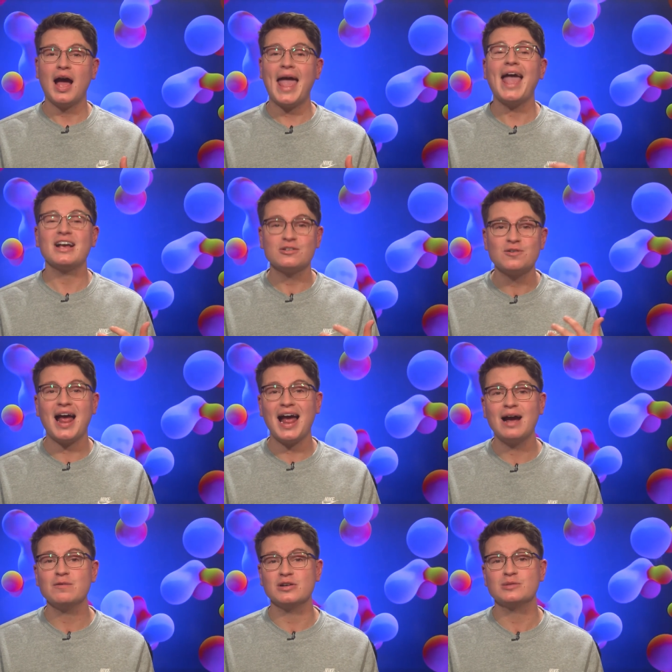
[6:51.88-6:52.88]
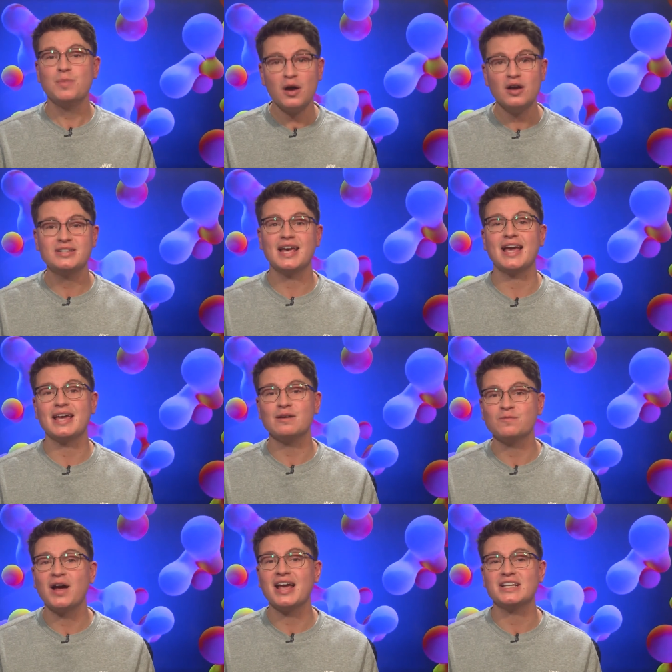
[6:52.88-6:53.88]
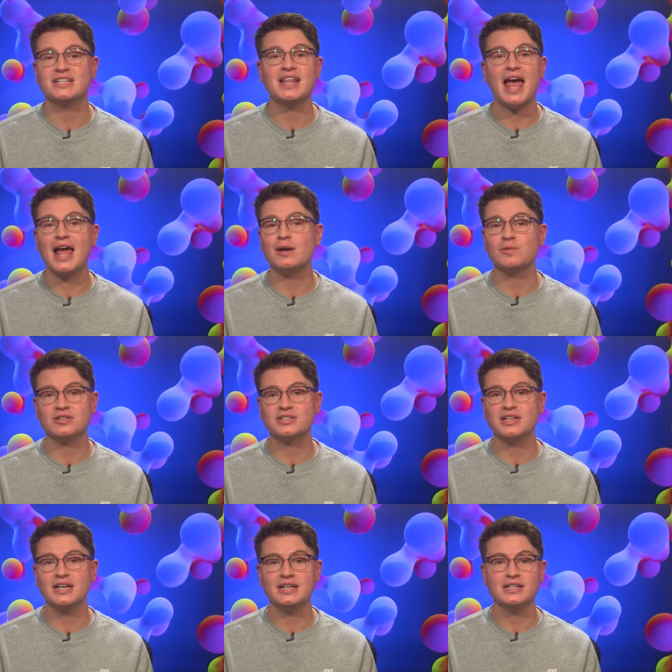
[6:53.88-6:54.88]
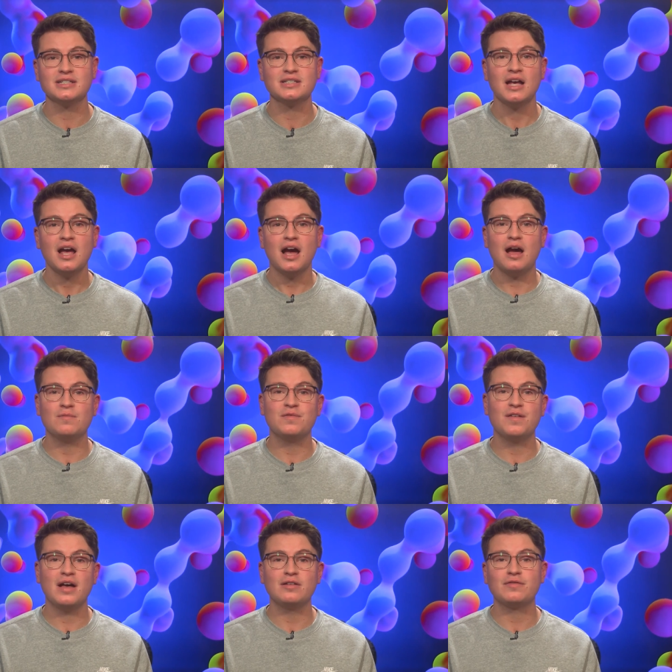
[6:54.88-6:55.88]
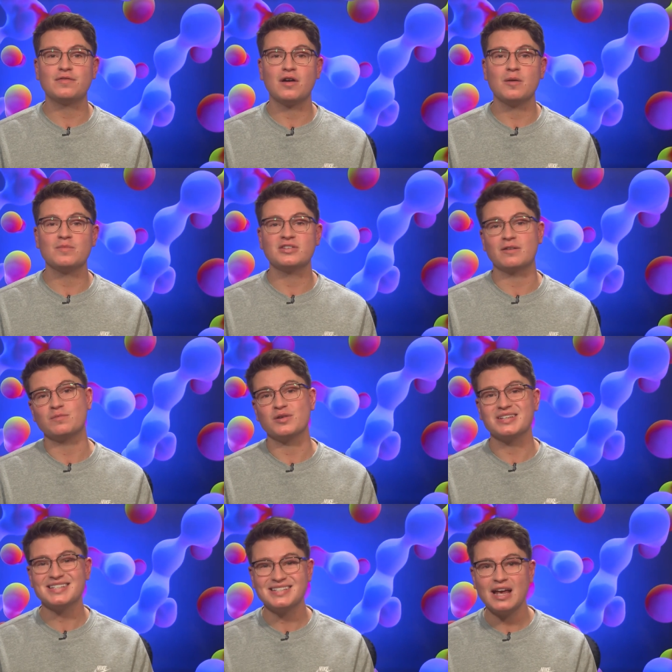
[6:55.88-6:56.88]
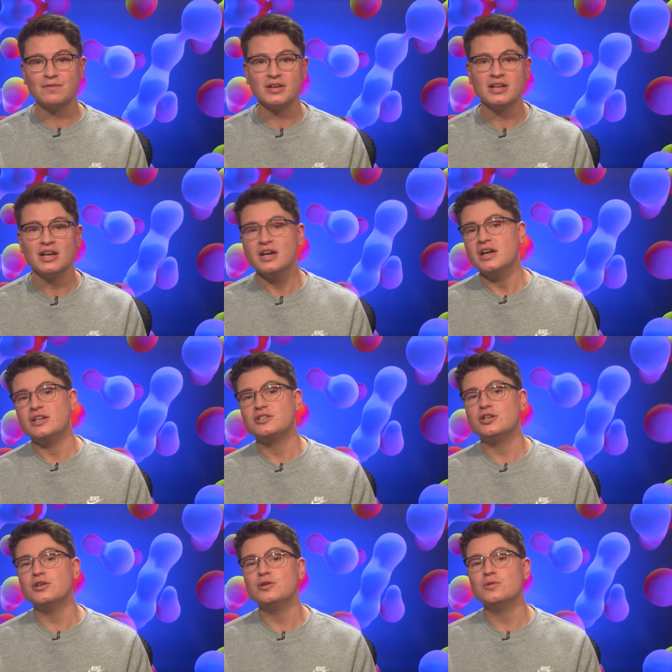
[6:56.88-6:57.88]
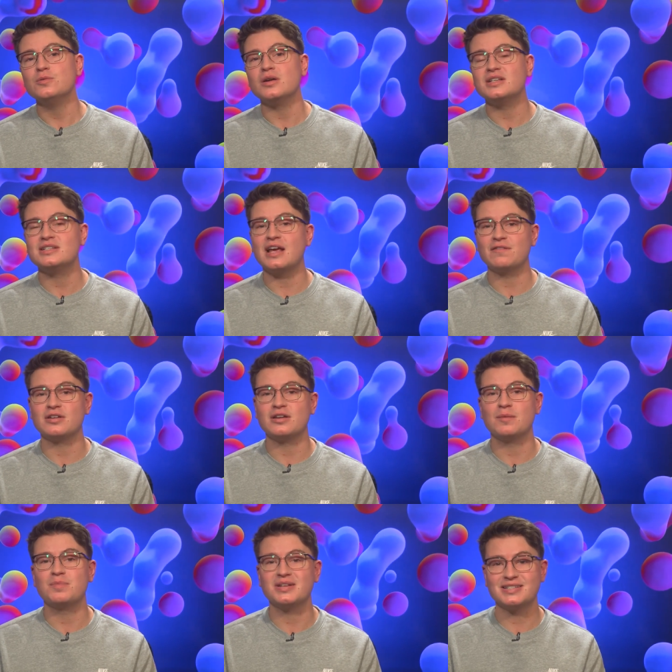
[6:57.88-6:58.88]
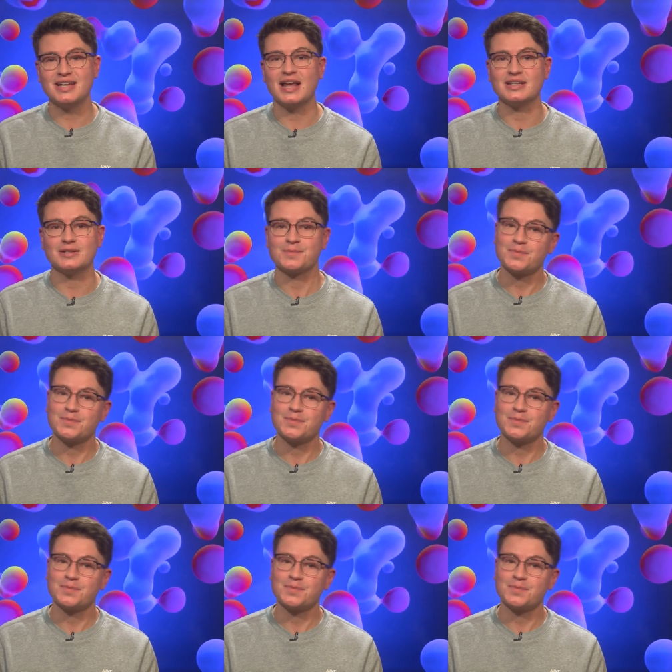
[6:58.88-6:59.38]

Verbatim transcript: extra hours per day in range, and the A1Cs um, fell from 7.7 to 7%.